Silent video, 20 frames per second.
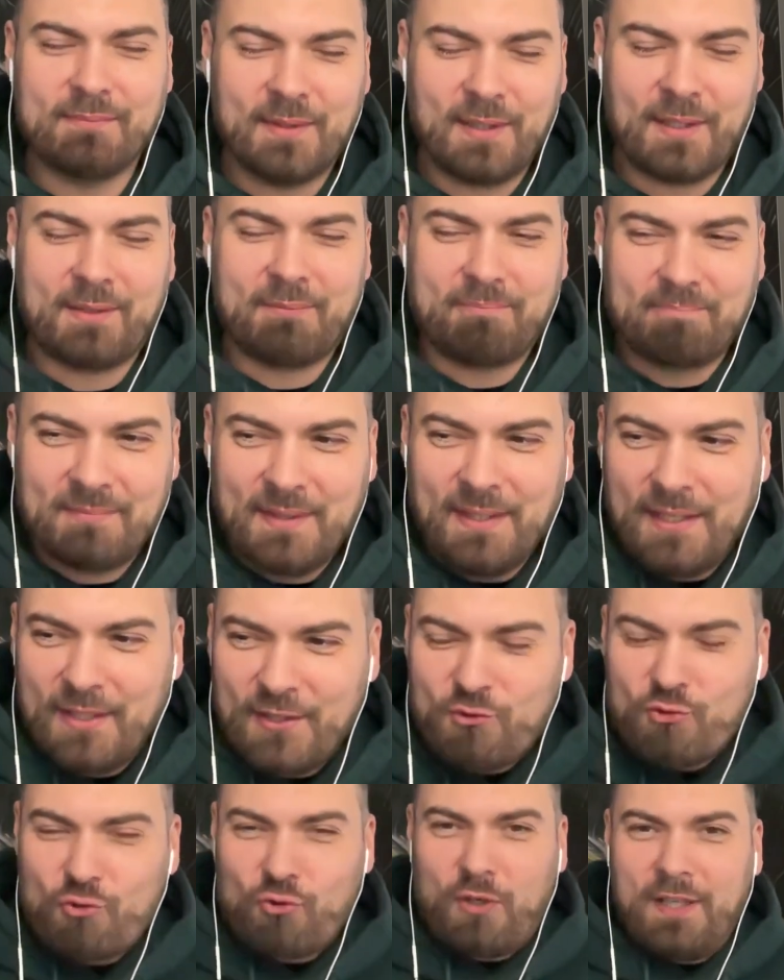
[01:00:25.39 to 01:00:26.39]
like,
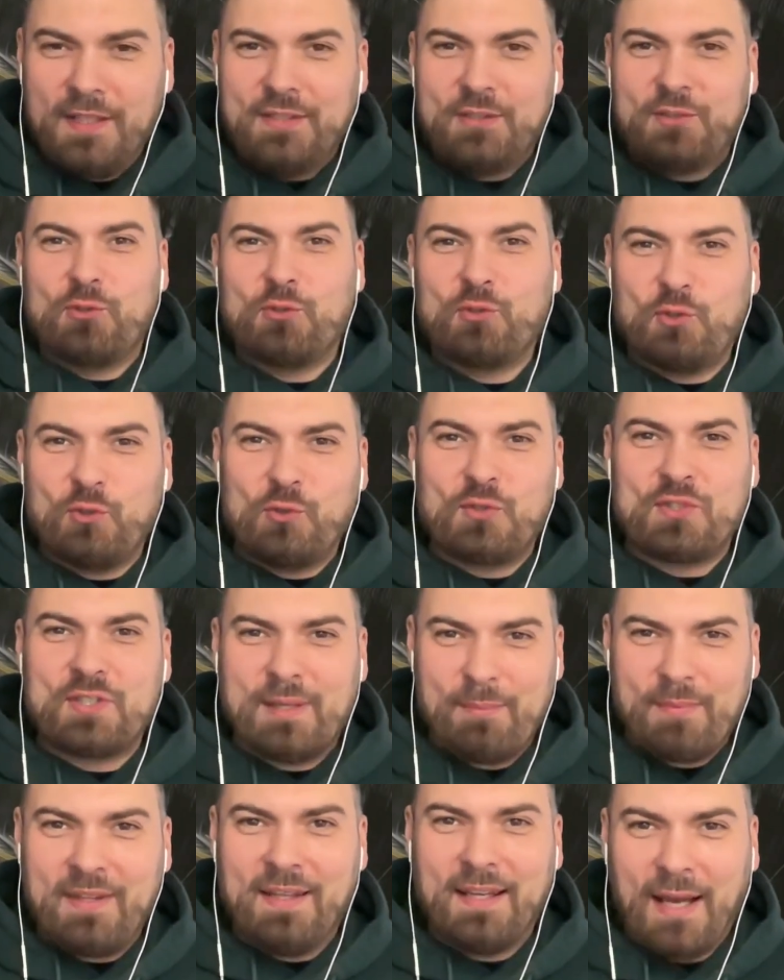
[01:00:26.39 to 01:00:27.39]
try to do
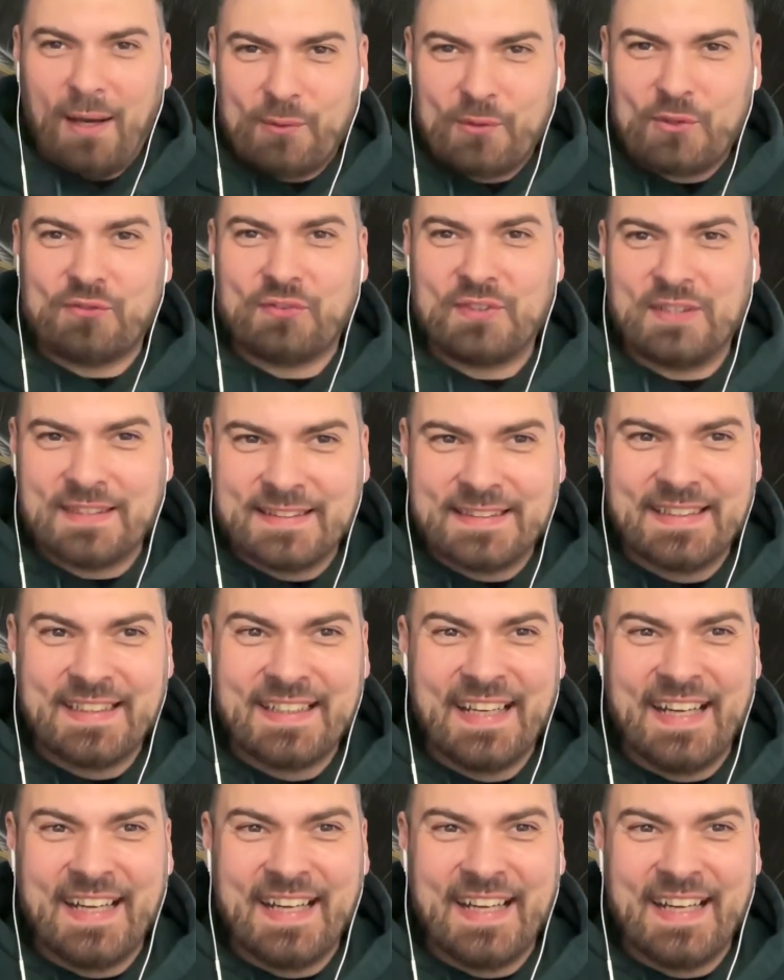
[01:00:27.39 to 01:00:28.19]
something out of it.